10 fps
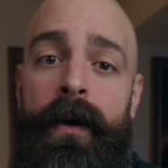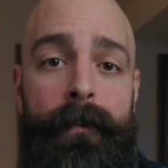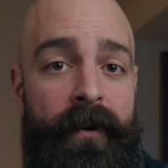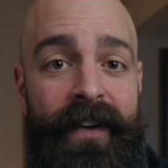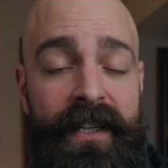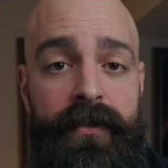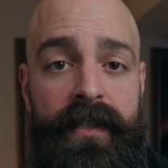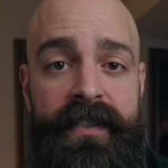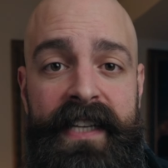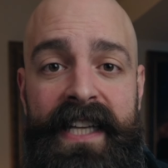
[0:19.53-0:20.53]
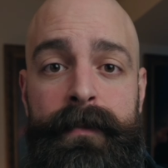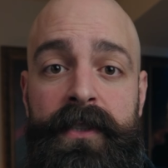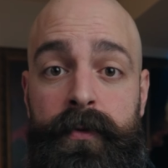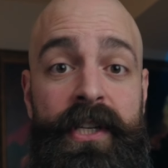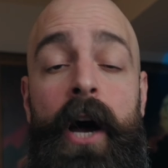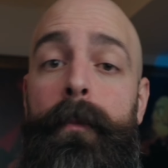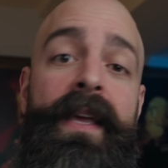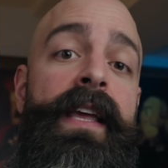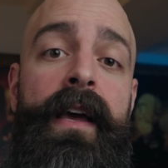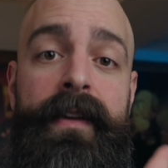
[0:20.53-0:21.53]
professional assessments which help
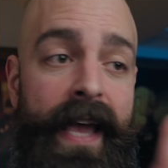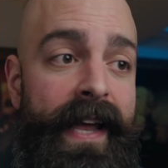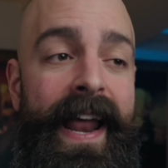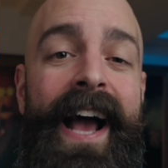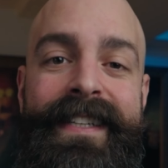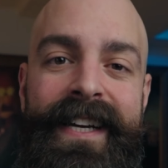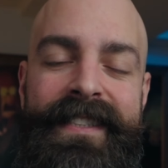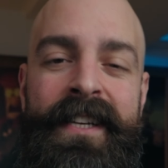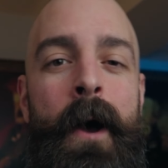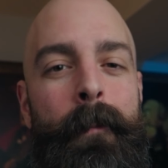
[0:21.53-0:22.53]
me gain access,